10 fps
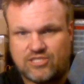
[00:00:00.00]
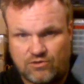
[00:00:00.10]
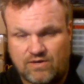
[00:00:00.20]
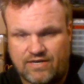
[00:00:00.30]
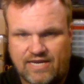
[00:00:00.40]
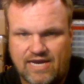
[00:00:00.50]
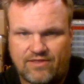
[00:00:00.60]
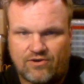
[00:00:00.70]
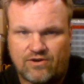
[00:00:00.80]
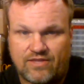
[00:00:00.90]
2 on the
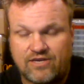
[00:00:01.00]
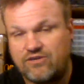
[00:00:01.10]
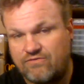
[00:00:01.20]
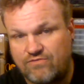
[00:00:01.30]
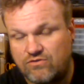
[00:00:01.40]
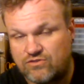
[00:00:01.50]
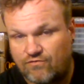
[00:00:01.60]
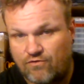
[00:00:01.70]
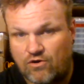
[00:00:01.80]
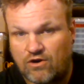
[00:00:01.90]
other, and then you've used
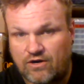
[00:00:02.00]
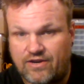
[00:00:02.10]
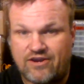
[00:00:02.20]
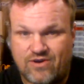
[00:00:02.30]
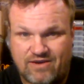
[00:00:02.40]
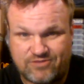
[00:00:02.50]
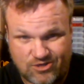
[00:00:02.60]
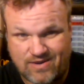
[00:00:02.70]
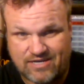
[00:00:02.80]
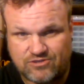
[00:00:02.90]
4, and then you have
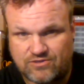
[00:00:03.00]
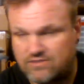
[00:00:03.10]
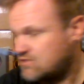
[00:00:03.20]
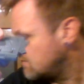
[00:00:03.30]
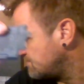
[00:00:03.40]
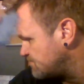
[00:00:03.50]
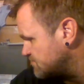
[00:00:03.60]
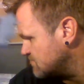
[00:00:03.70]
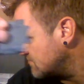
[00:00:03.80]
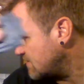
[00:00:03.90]
2 extras.
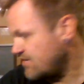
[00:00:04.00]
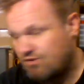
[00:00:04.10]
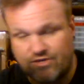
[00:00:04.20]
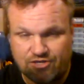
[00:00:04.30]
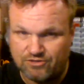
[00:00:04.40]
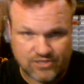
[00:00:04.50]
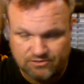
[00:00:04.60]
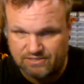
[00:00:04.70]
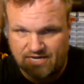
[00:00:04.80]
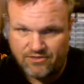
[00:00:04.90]
And you can use
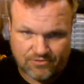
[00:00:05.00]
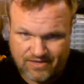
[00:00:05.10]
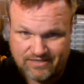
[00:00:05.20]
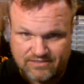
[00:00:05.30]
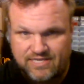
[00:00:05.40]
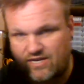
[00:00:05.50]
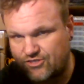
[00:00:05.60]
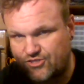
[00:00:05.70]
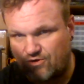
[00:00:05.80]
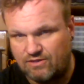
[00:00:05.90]
those in other things that I'll
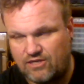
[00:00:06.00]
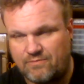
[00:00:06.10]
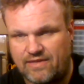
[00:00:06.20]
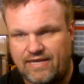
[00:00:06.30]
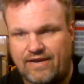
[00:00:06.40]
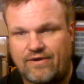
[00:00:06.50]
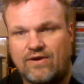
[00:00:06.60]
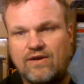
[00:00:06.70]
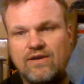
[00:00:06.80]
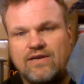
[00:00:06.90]
show a little bit later.
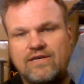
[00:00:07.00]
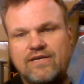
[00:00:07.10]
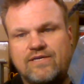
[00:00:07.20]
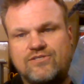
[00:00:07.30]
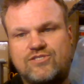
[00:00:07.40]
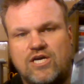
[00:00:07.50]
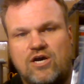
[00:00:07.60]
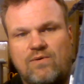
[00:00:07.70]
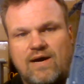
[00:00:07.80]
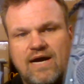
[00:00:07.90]

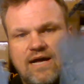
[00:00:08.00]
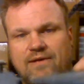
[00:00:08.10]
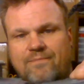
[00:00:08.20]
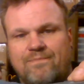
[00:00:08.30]
So